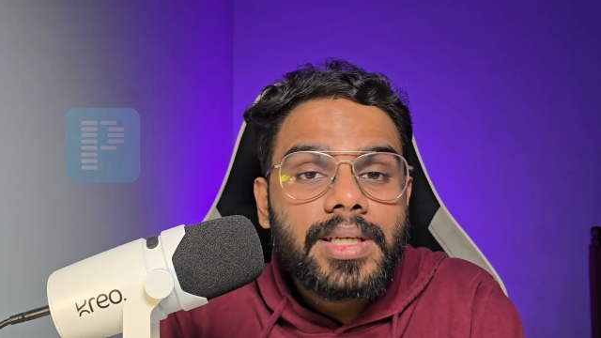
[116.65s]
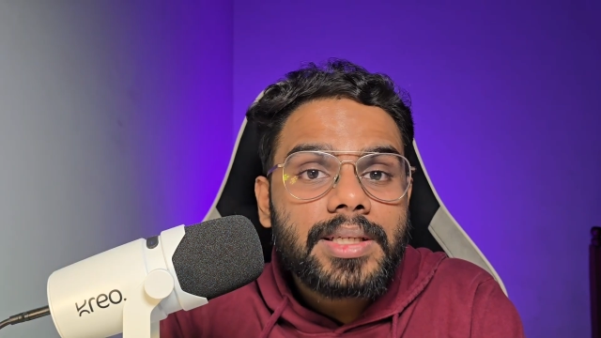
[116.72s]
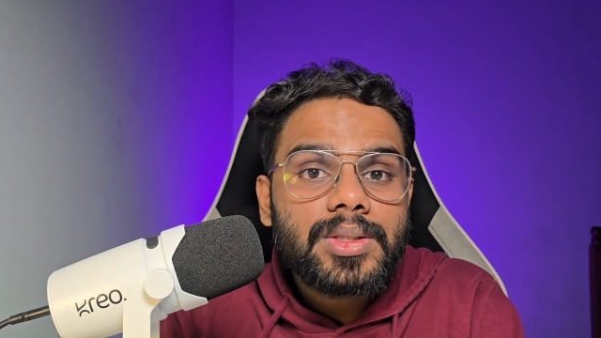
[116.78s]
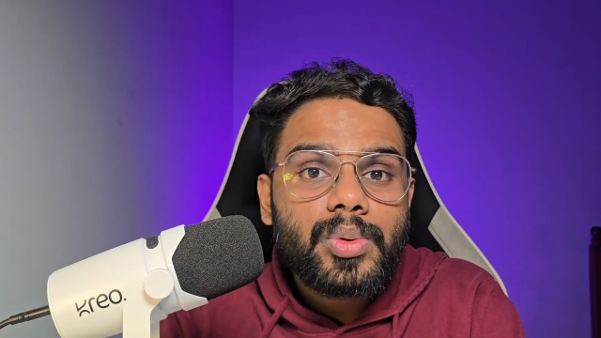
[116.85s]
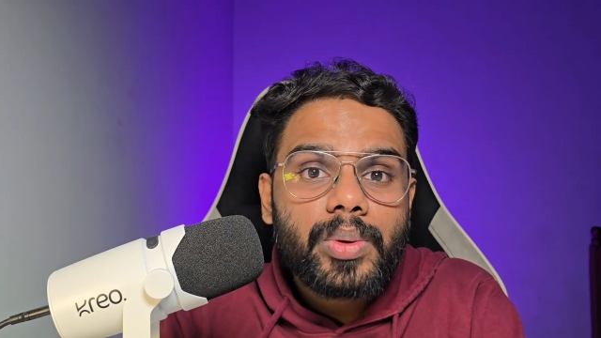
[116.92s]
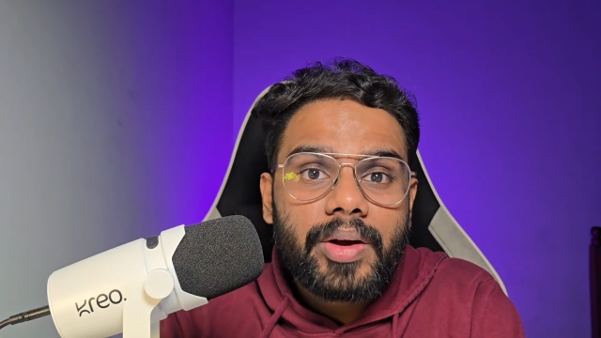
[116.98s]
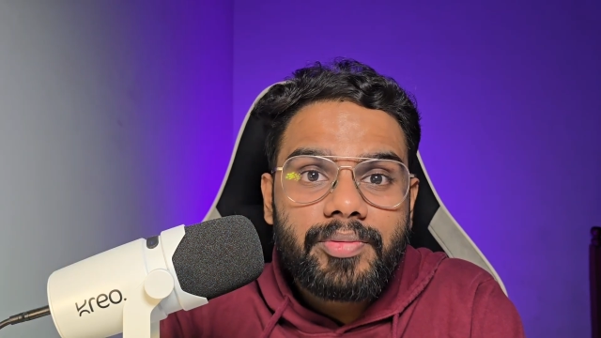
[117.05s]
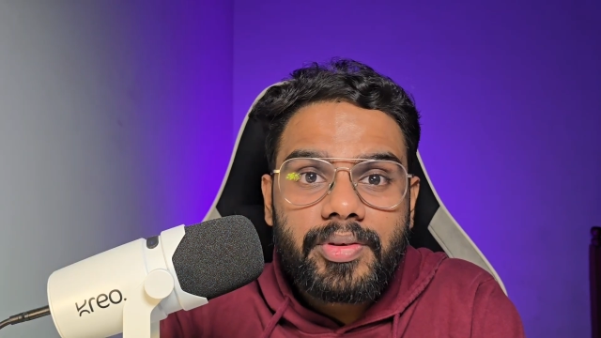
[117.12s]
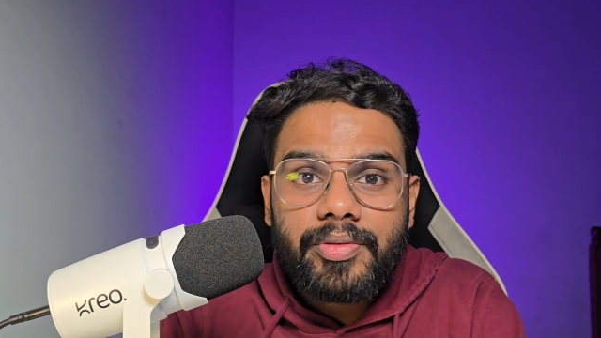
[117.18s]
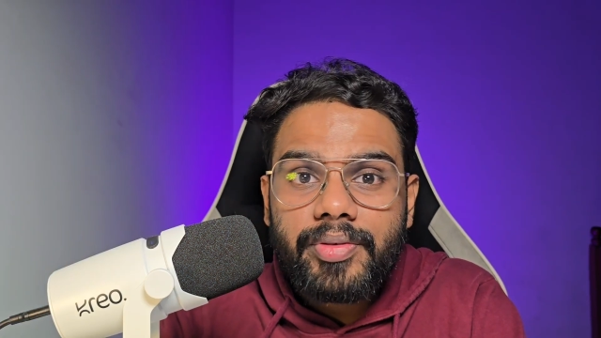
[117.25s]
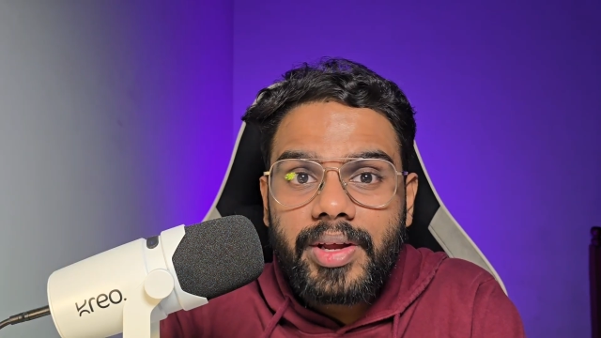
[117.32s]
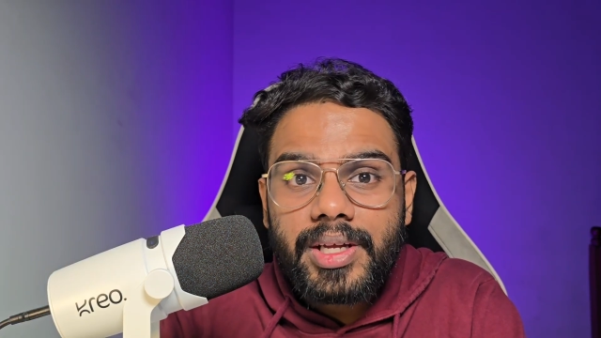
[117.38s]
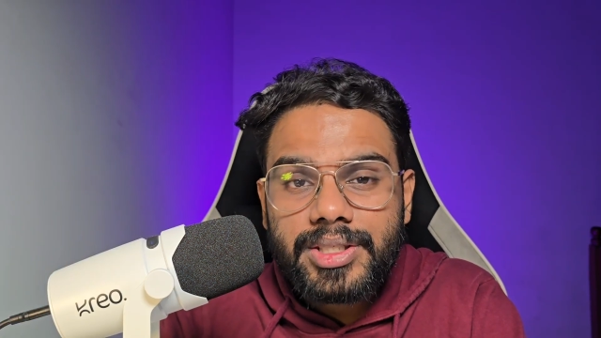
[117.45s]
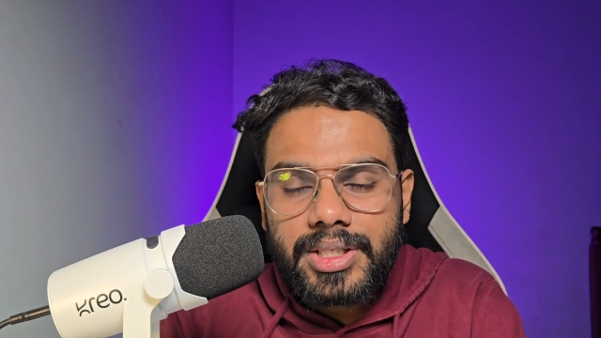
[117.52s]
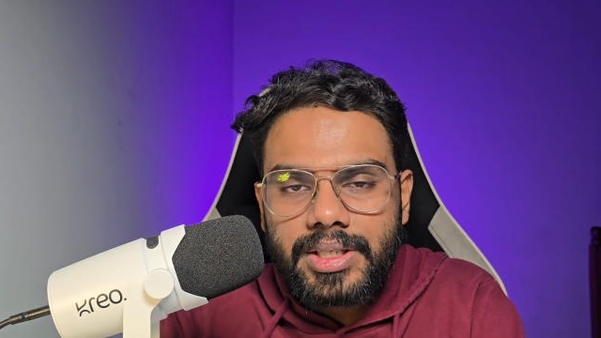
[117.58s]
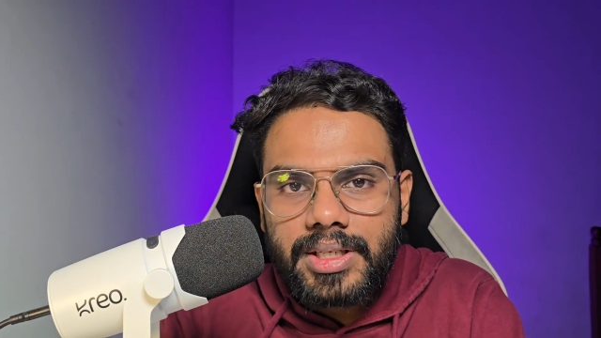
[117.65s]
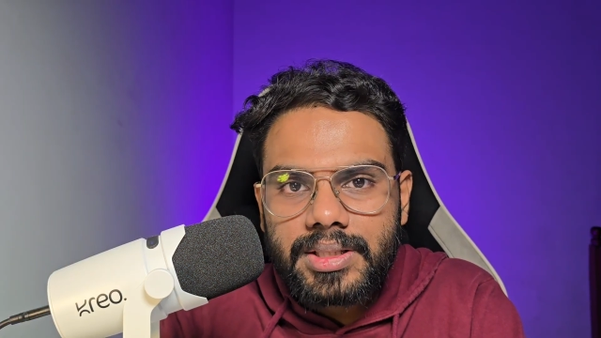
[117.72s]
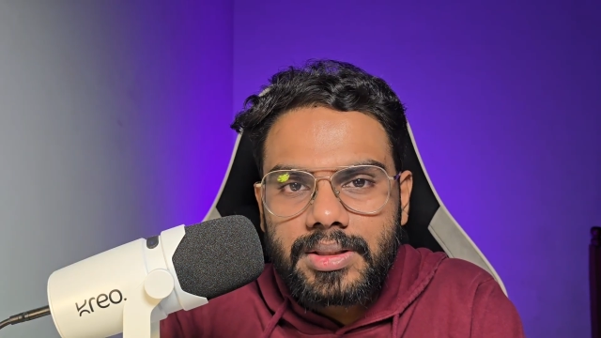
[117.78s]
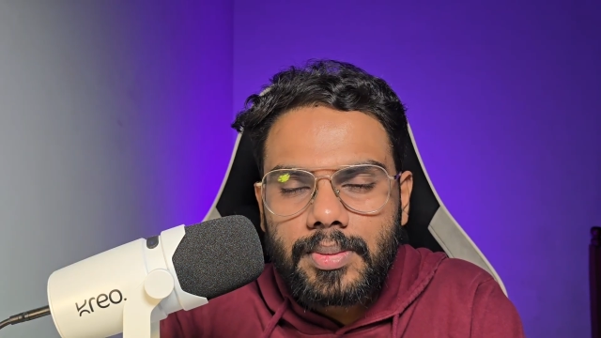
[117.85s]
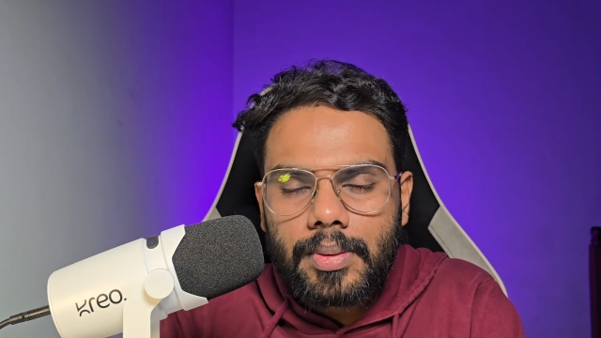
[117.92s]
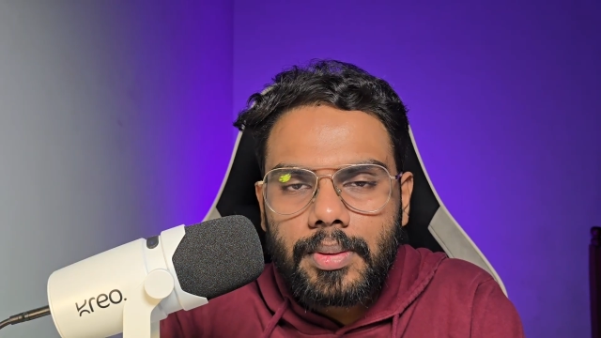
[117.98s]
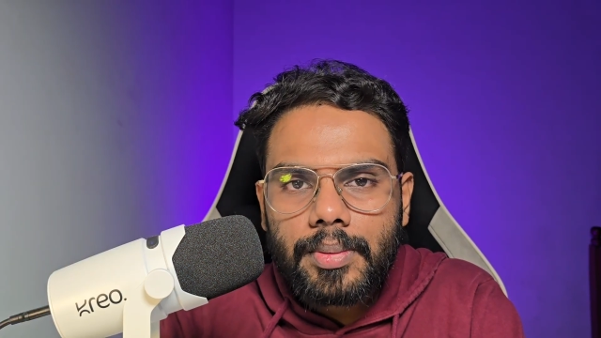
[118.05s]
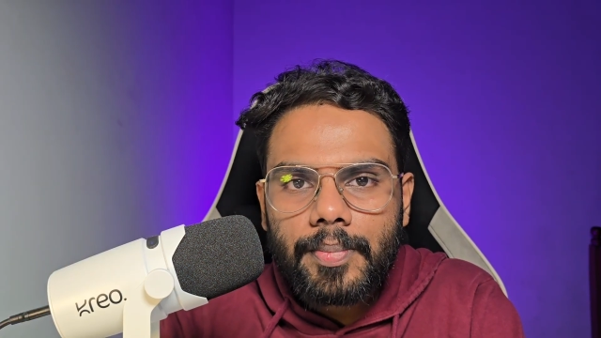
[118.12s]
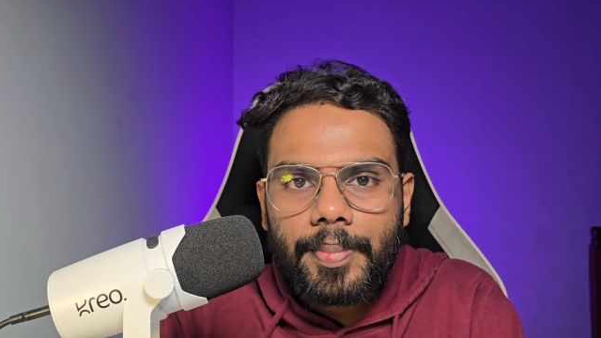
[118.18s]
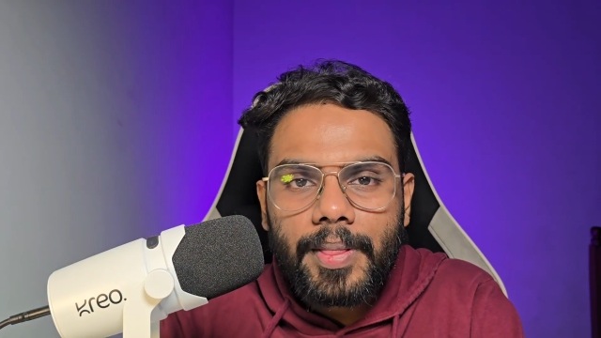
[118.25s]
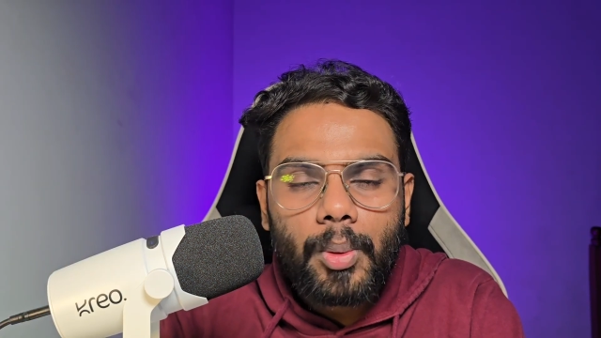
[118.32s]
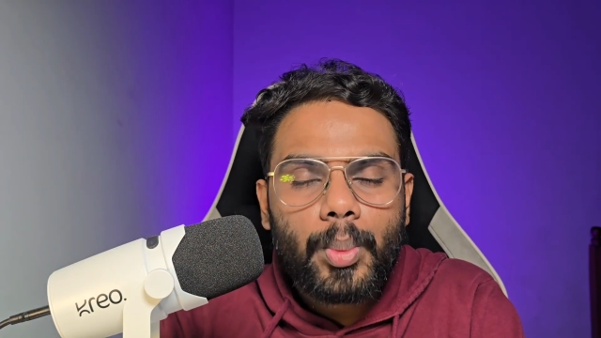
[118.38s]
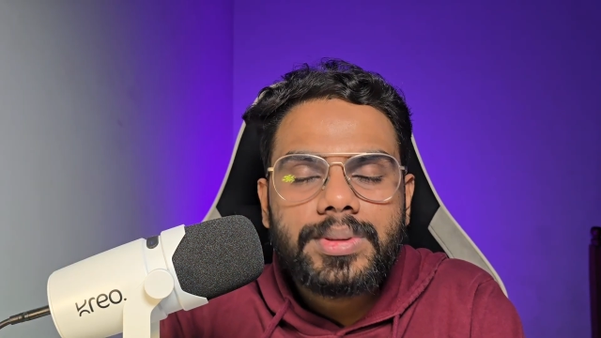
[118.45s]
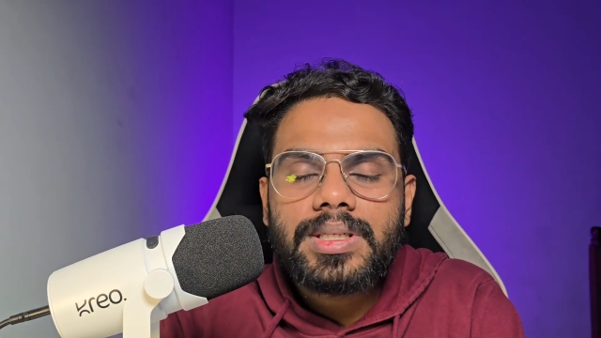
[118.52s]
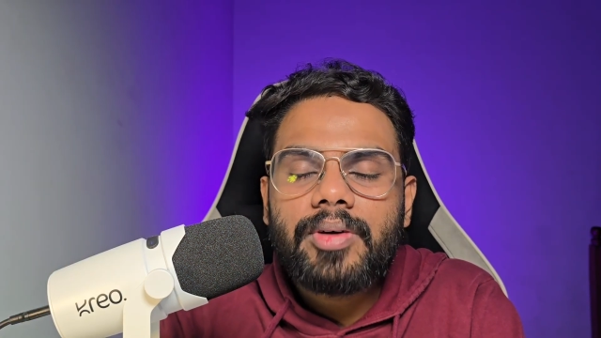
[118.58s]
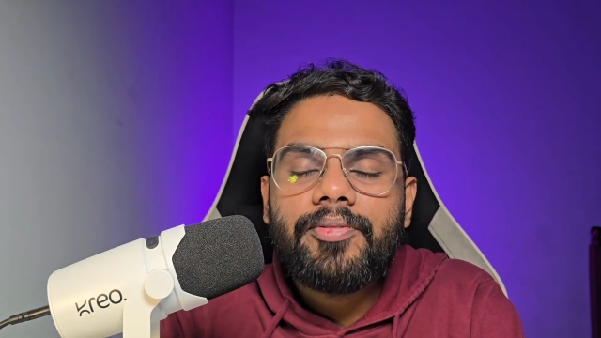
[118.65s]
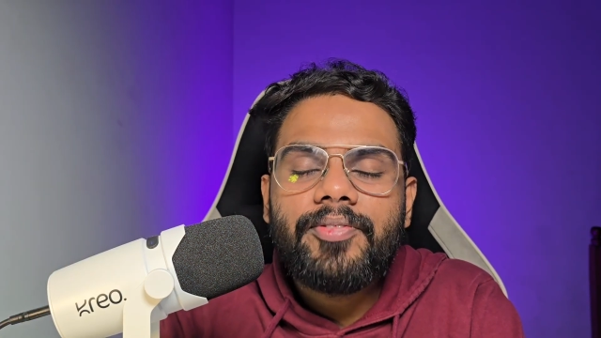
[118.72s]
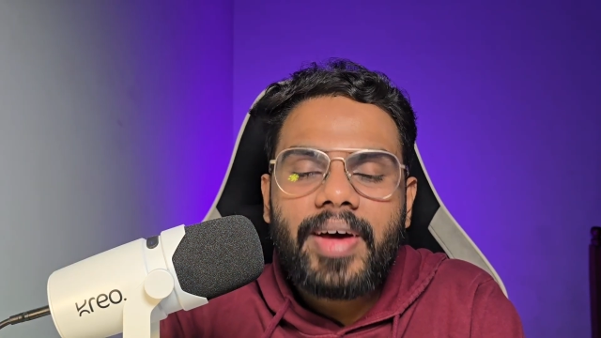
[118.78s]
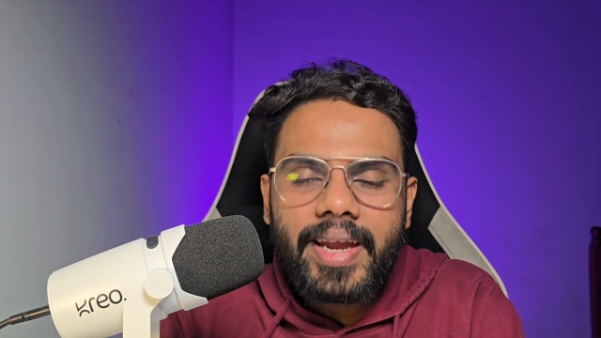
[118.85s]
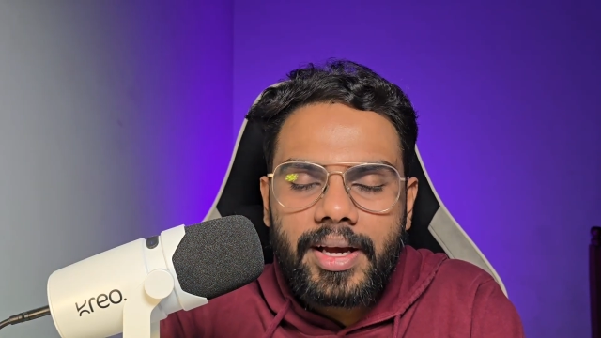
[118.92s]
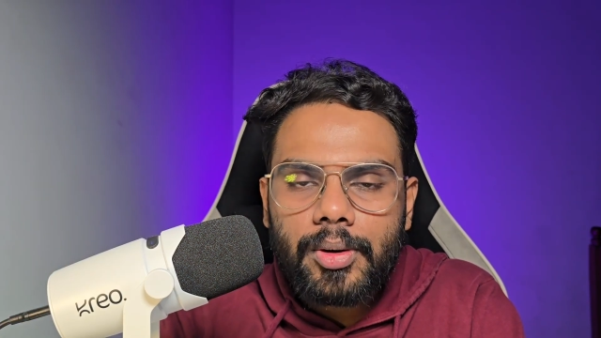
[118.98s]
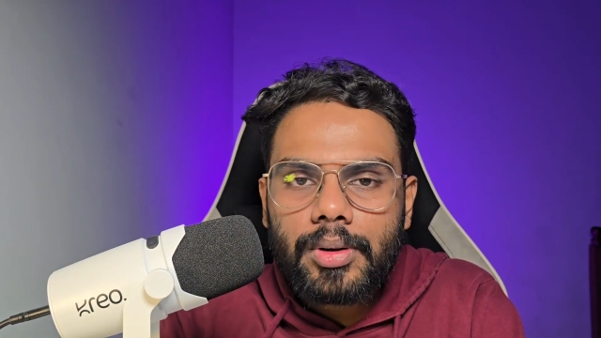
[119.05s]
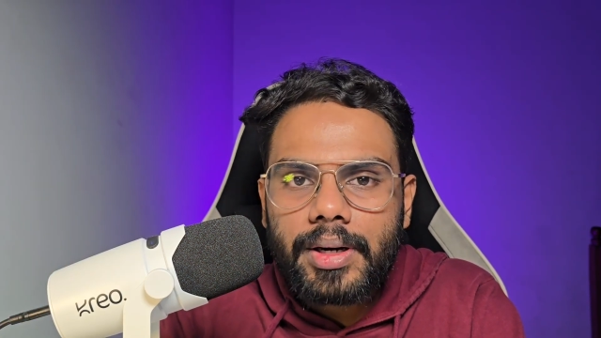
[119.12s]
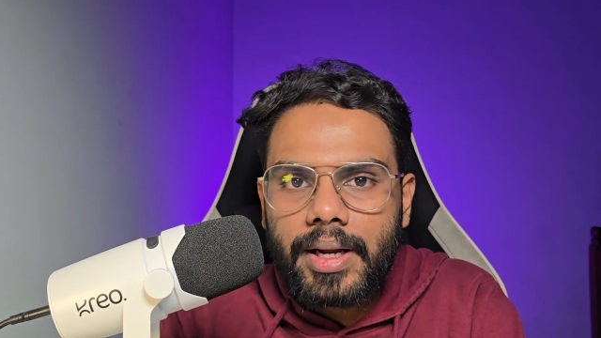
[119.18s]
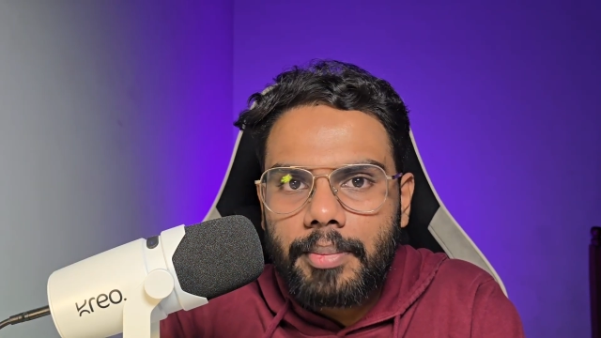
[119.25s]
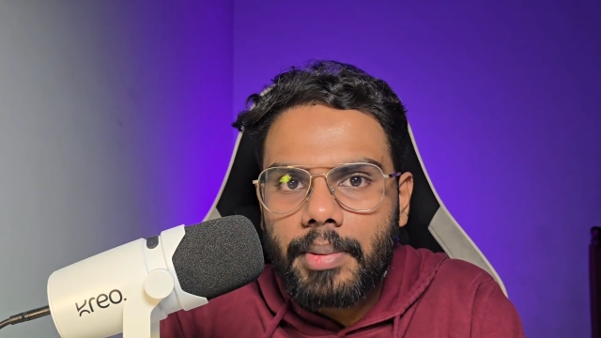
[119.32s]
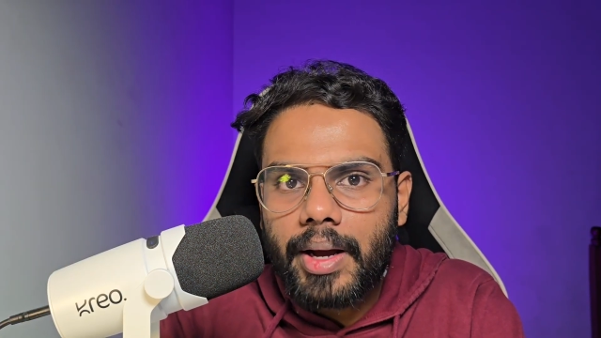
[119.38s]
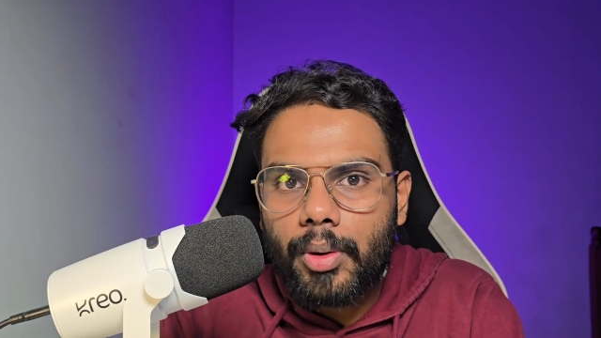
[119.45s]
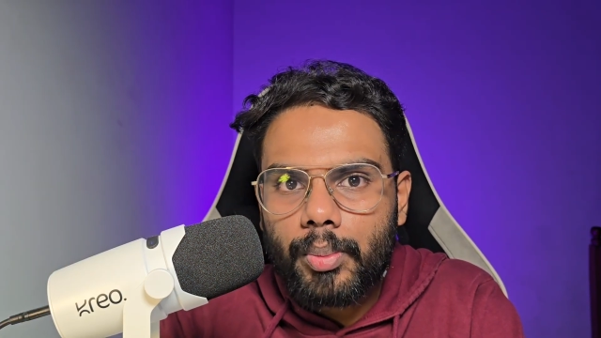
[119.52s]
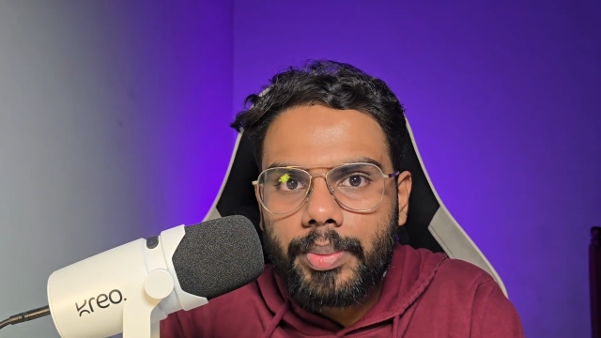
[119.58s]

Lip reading: just to give the free GTs, which are very good in